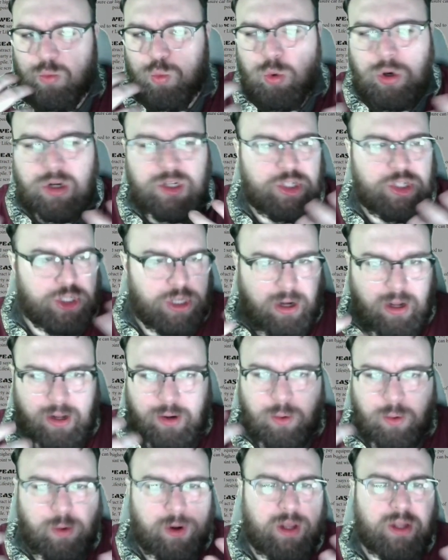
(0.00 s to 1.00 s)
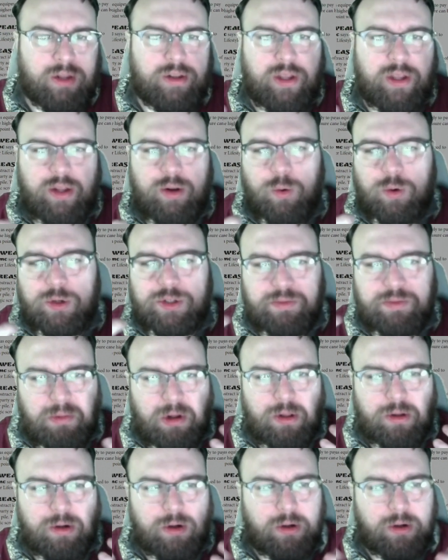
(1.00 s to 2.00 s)
one-shot oriented or
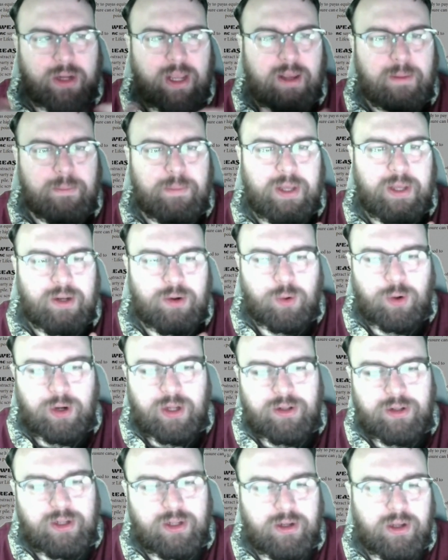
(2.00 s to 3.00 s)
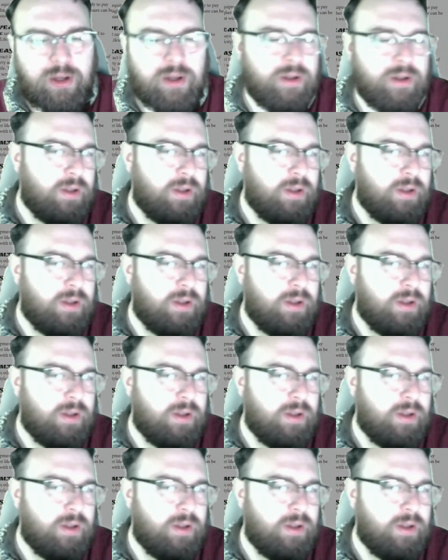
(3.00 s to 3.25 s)
smaller campaign oriented,